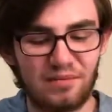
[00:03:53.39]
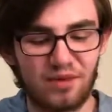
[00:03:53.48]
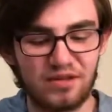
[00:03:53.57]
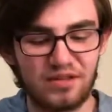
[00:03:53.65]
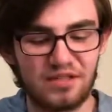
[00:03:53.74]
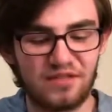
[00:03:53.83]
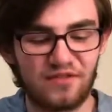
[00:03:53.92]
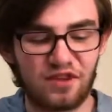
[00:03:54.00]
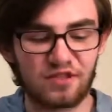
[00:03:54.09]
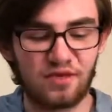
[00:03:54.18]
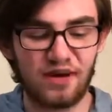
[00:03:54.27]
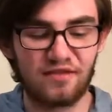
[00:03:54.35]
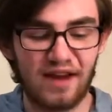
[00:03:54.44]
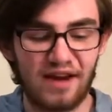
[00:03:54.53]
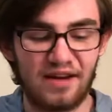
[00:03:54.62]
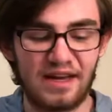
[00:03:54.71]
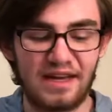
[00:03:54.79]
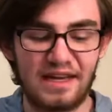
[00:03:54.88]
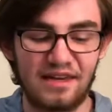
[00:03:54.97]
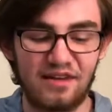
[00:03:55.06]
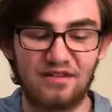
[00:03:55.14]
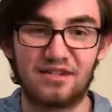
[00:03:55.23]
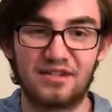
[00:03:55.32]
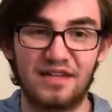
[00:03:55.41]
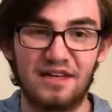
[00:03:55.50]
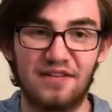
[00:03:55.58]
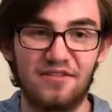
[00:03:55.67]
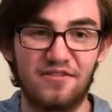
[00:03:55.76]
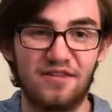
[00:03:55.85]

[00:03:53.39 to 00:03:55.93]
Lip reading: Percy's first wife Harriet killed herself,